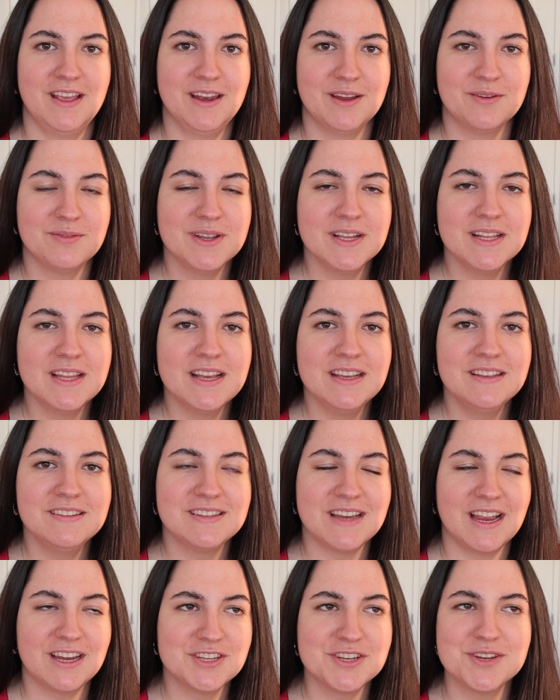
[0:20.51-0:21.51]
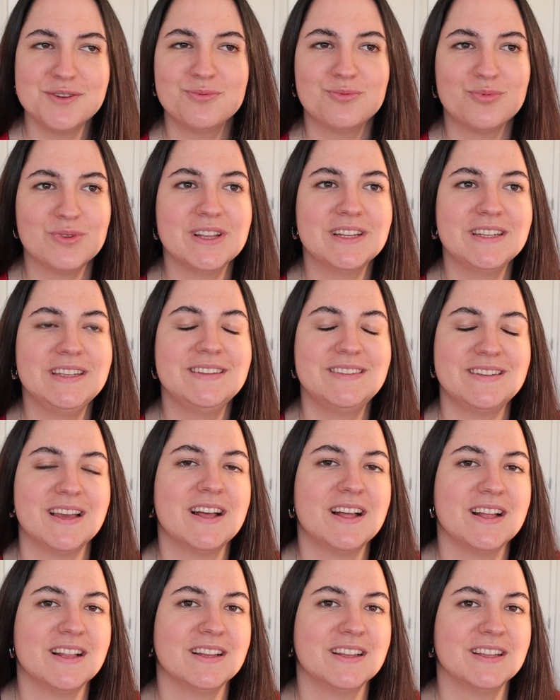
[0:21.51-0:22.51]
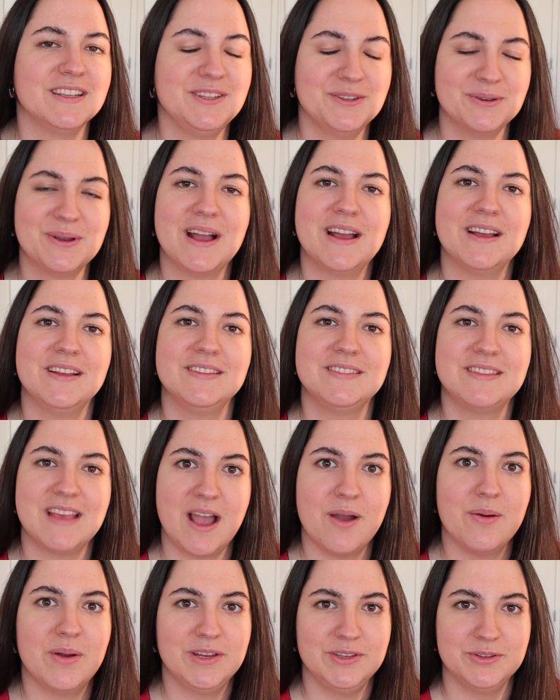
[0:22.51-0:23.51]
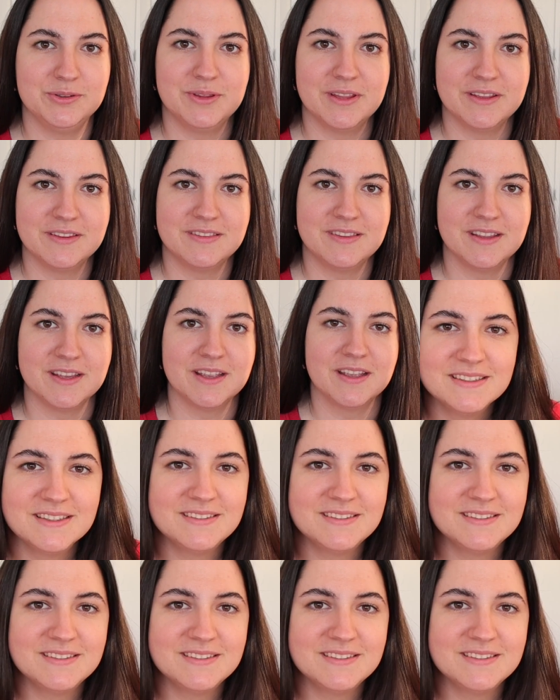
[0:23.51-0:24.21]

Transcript: and I realized I should really tell you guys how I do this thing.